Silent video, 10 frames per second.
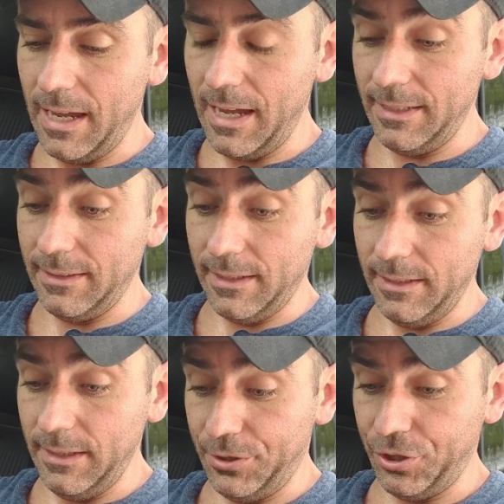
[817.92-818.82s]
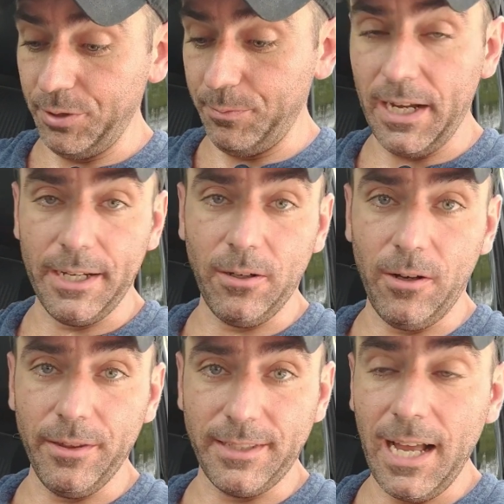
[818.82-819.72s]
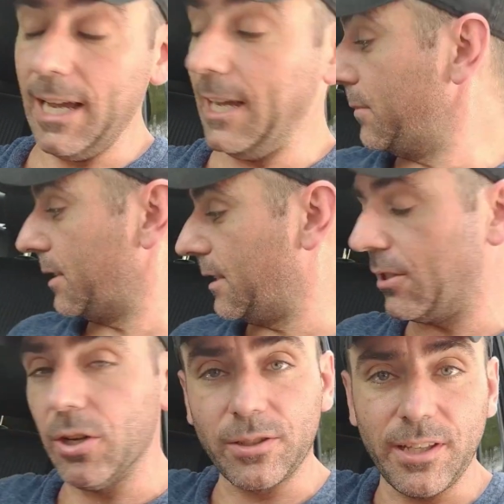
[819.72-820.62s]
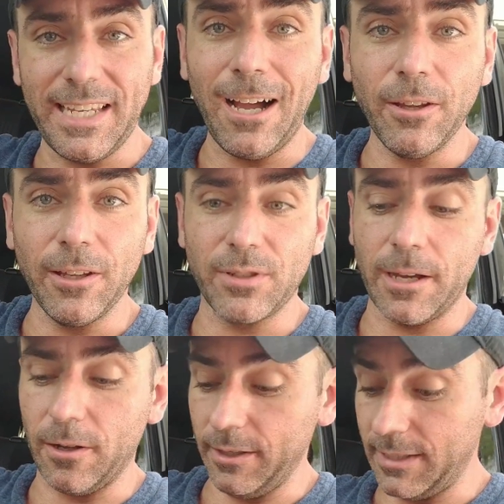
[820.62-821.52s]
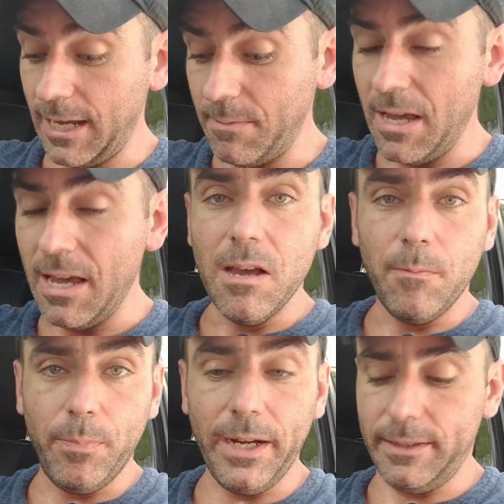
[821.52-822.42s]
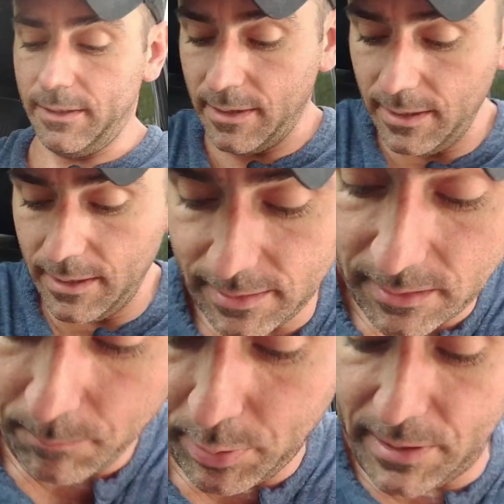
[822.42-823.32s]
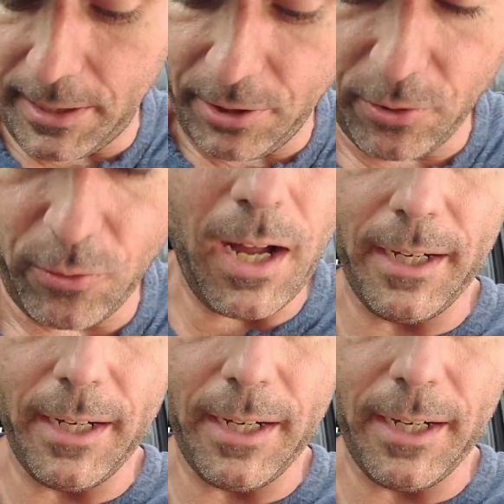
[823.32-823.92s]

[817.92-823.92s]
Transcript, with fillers: and it should be on all the time since it's hooked to the outlet. It was on all the time, but this particular